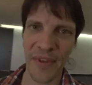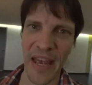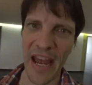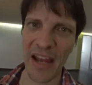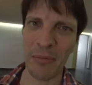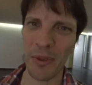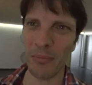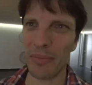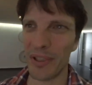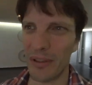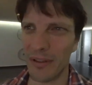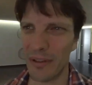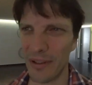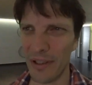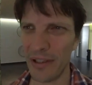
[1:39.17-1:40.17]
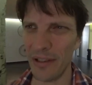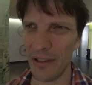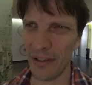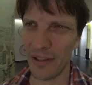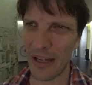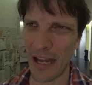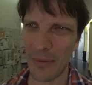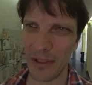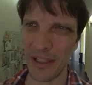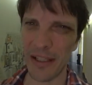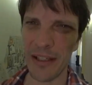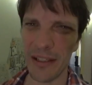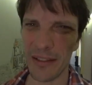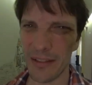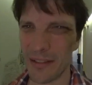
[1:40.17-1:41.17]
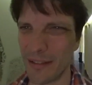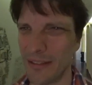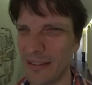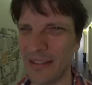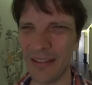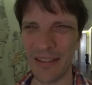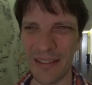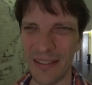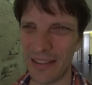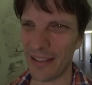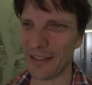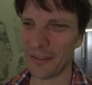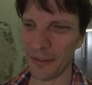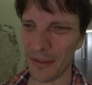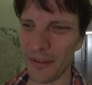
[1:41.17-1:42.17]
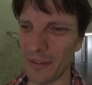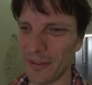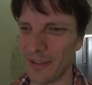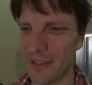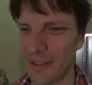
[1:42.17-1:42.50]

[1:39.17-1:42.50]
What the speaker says: ham and eggs, I don't know.